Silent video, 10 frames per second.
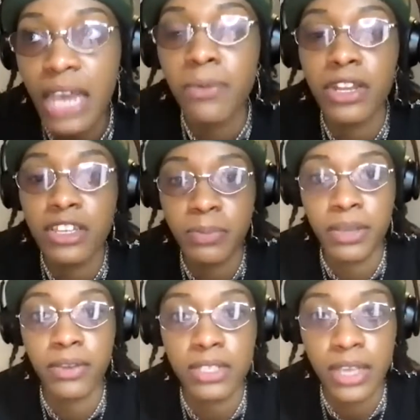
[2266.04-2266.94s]
they would
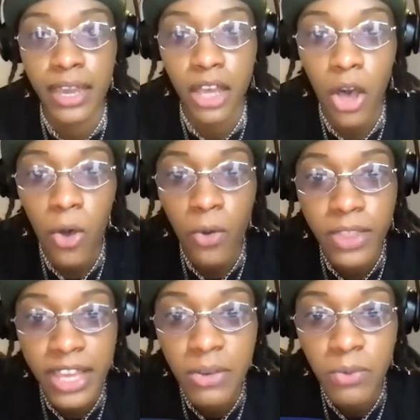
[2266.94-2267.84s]
experience like,
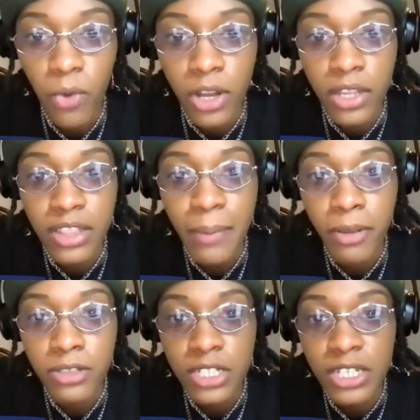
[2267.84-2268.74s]
oh,
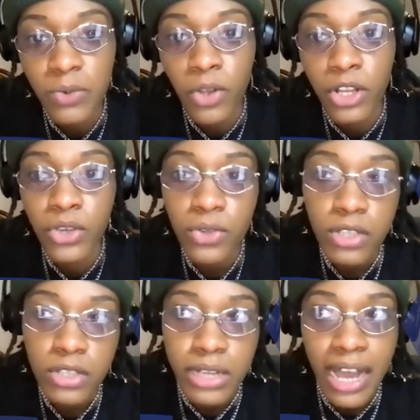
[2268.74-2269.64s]
that person didn't want
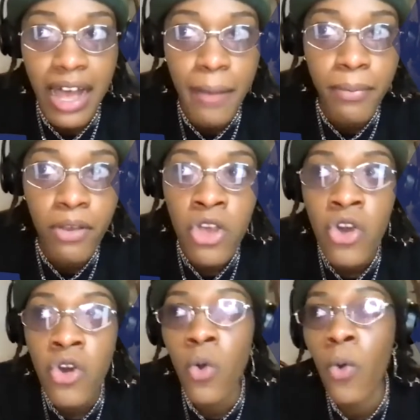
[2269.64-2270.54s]
to use a strap,
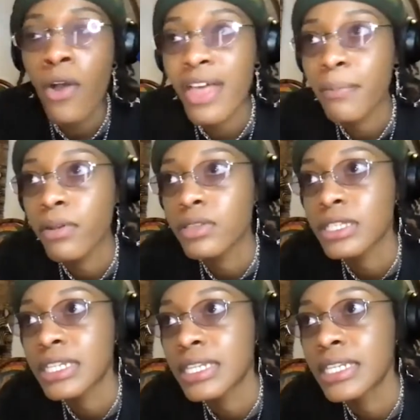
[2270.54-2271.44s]
or that
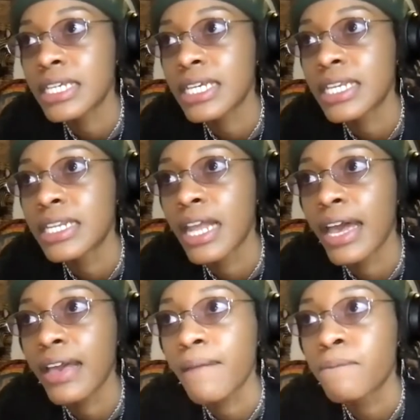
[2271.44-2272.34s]
person
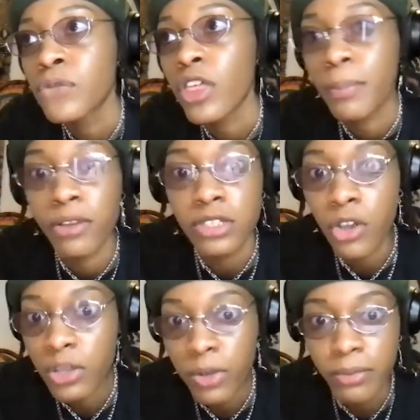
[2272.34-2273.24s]
that
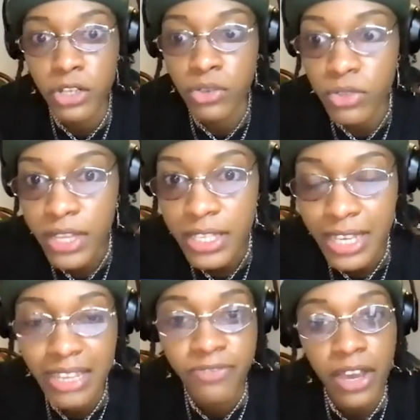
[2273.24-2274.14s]
person only wanted me to do
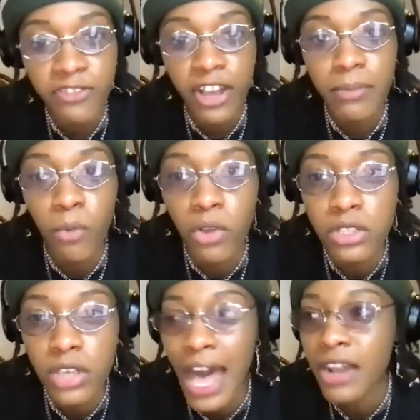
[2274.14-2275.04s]
this, like very, very
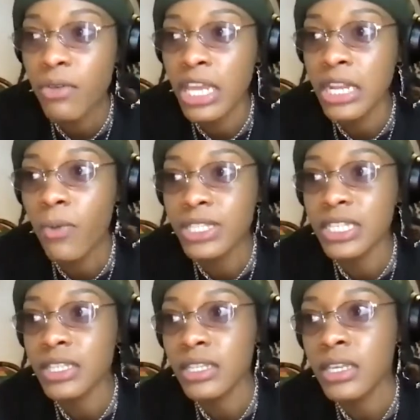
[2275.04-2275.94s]
more, and it
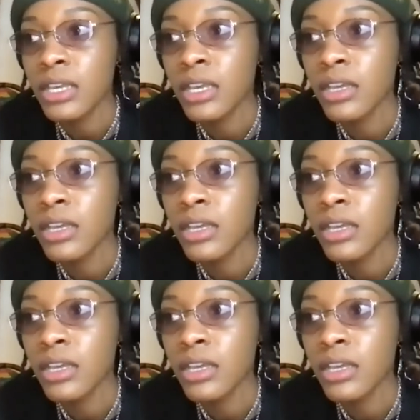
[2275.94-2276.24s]
wasn't